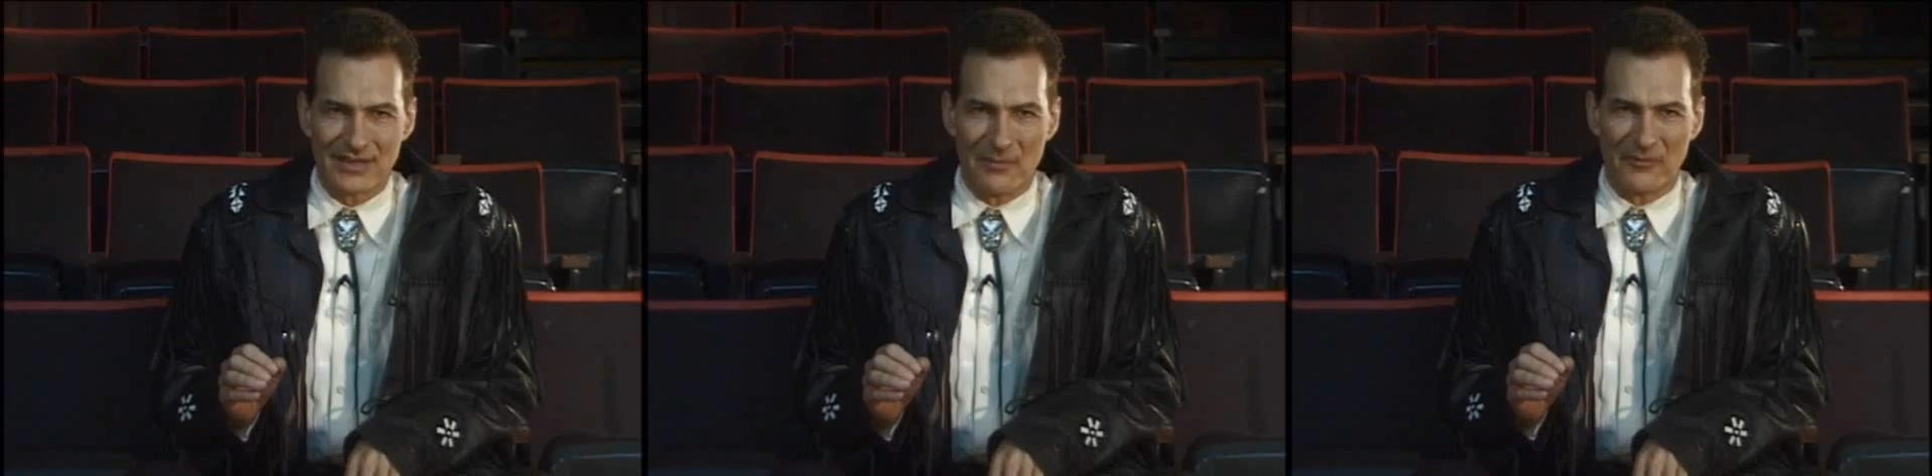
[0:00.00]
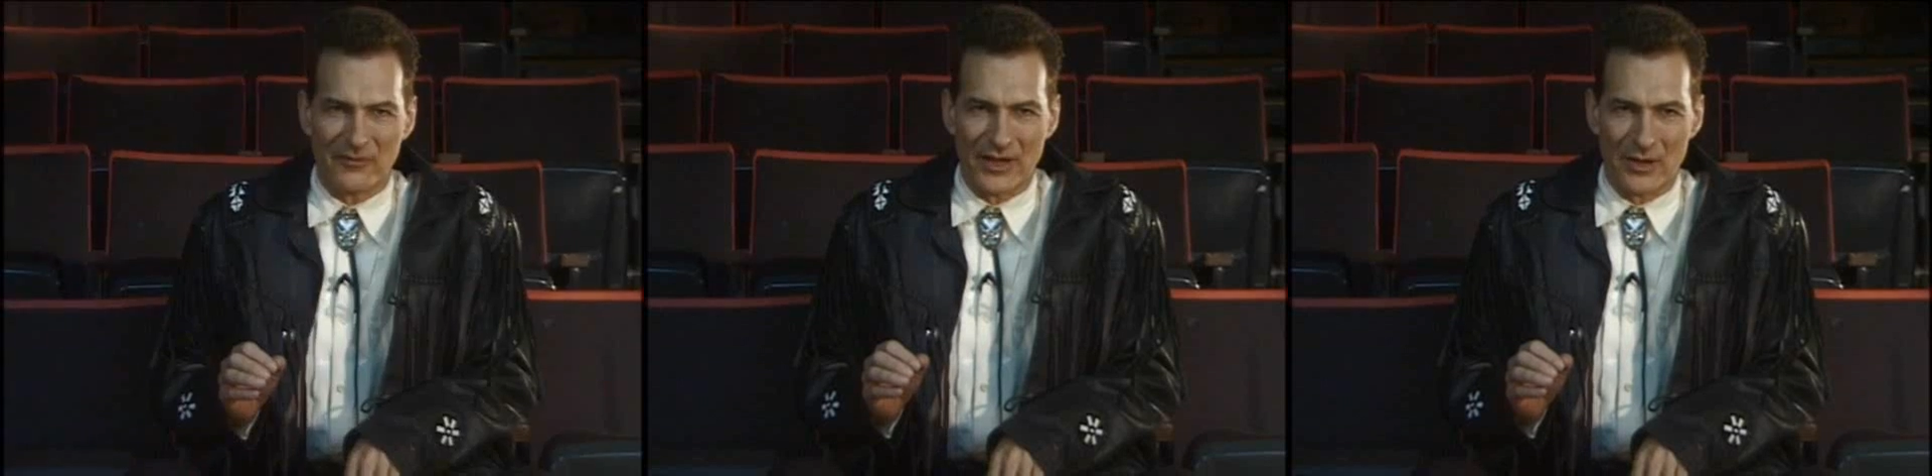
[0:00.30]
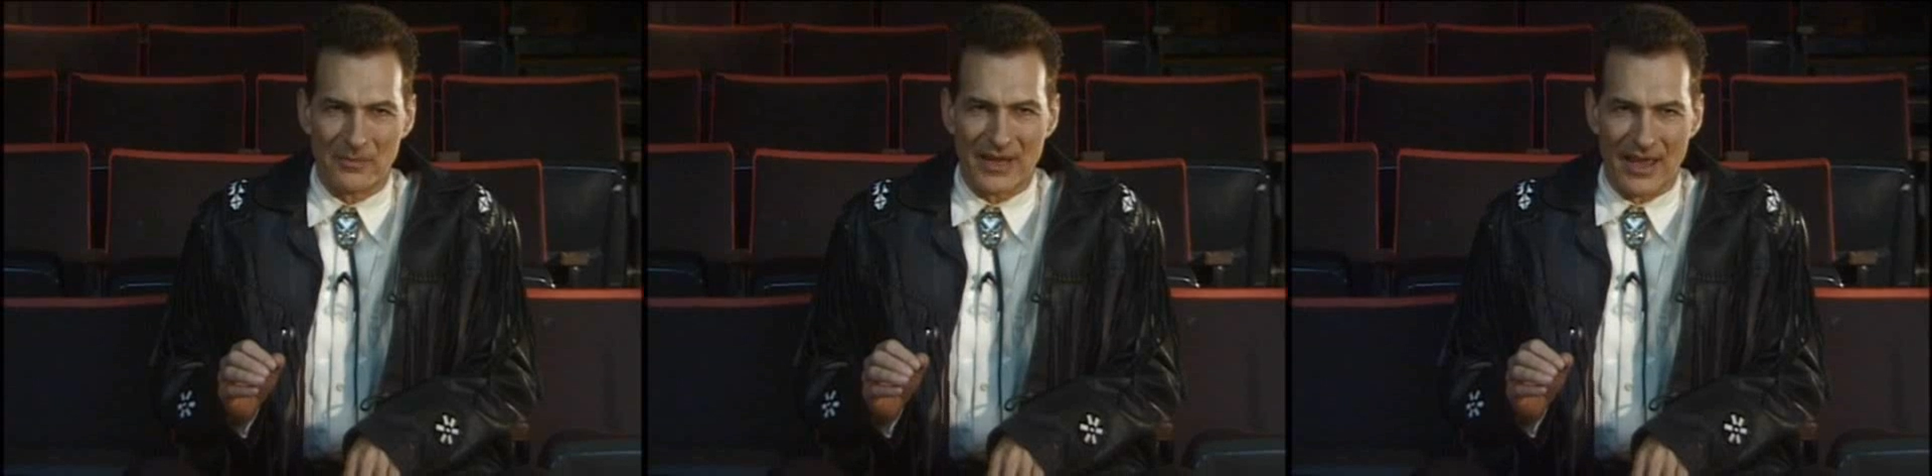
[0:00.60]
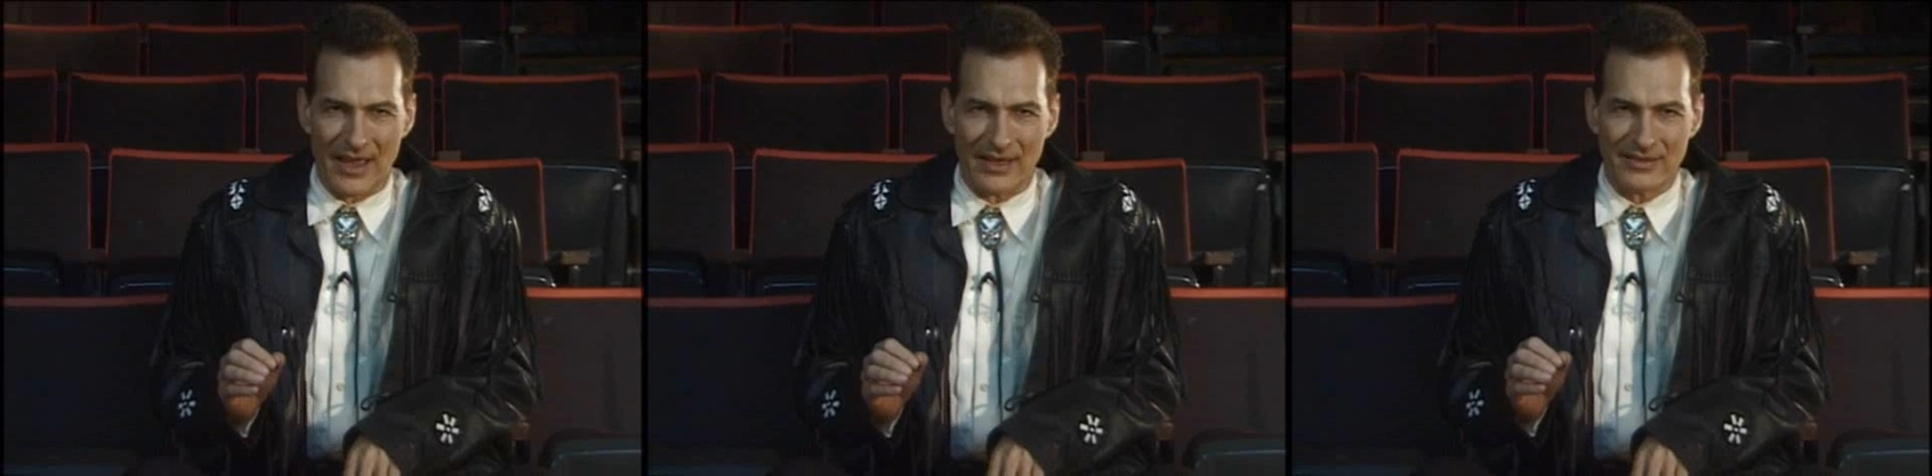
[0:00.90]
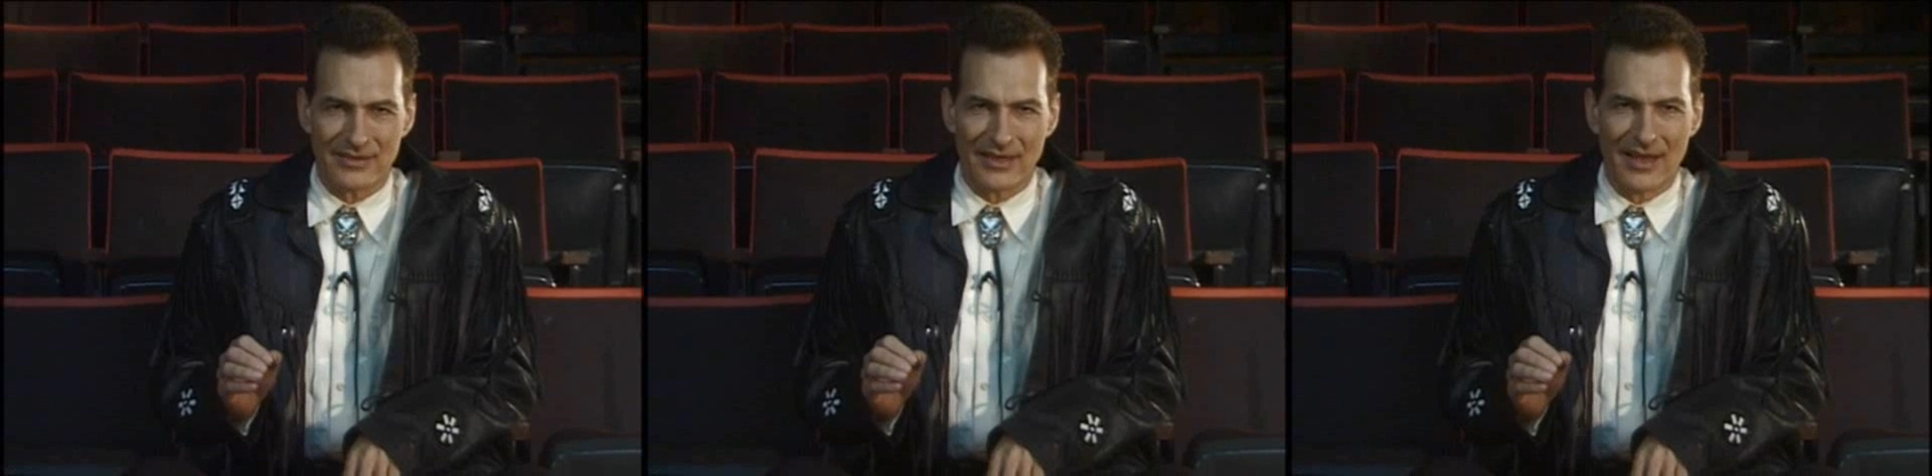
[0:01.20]
some film
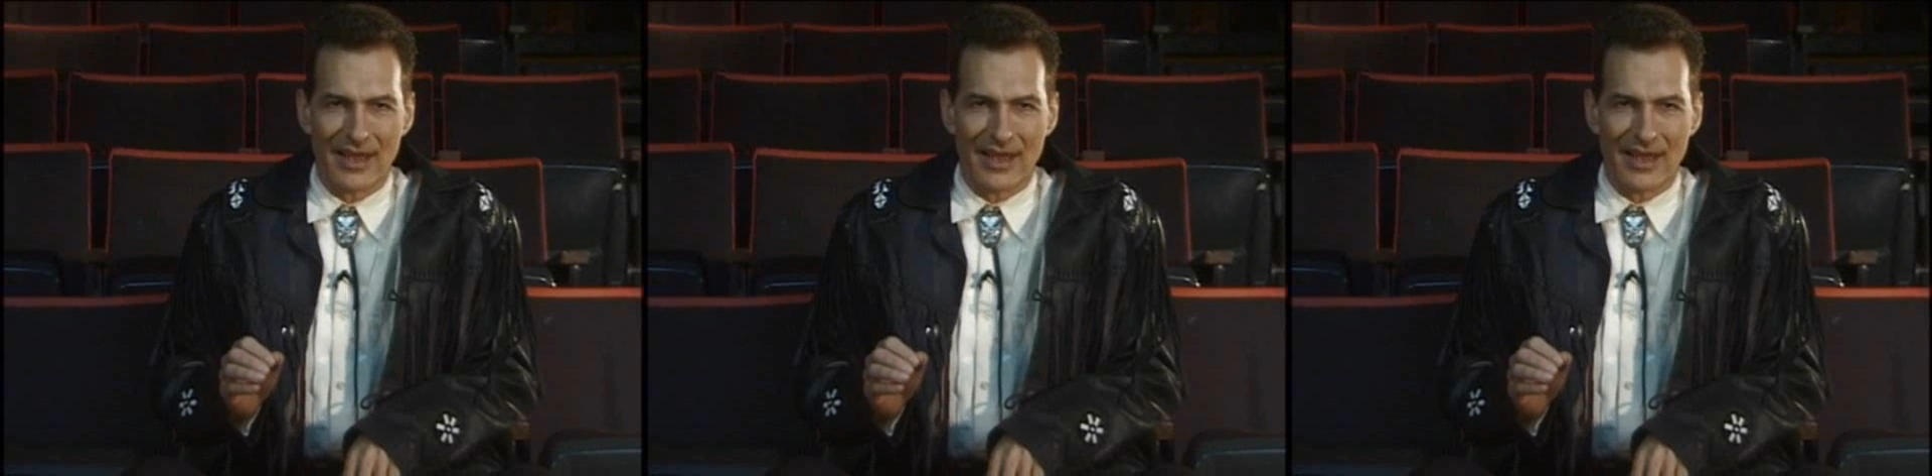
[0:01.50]
guides,